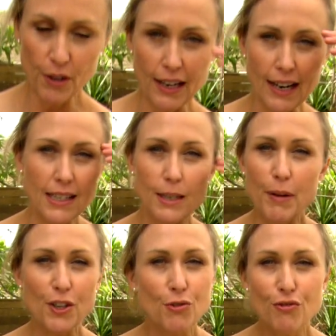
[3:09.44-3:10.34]
you can add
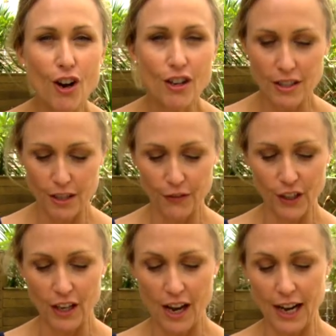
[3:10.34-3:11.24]
special knots if
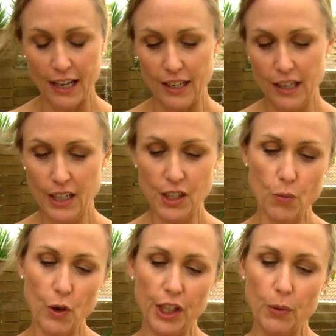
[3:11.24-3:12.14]
you like.
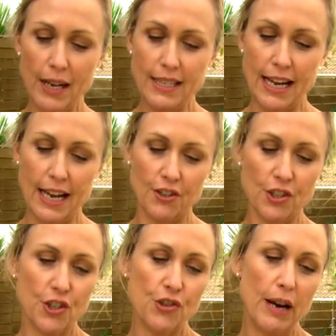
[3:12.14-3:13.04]
Just work your way down,
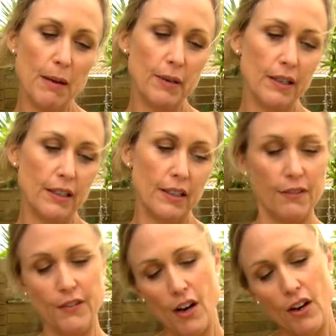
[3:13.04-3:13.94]
just drape it.
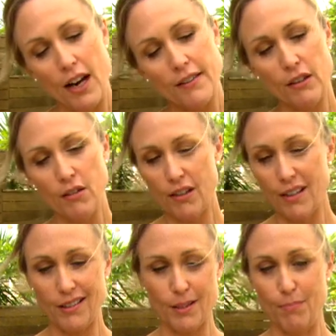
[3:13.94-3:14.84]
If you don't like the look,
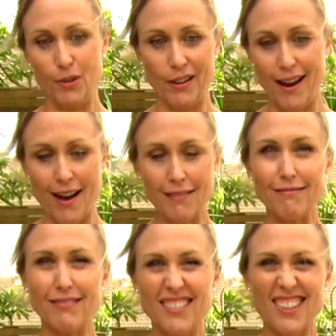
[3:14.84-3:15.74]
you can just pull it out.
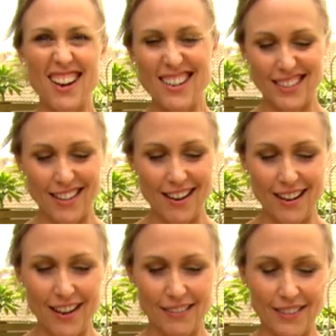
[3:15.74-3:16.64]
Kind of start
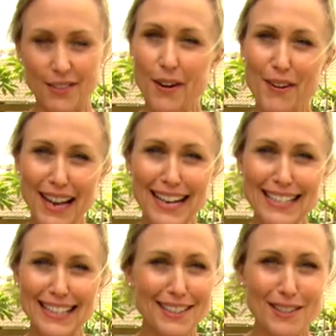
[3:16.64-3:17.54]
again. It's very
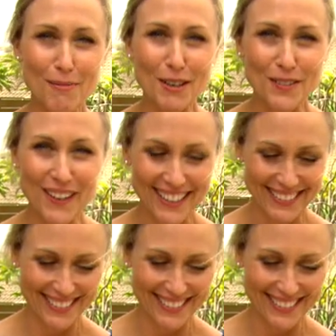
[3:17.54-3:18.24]
easy and so much fun.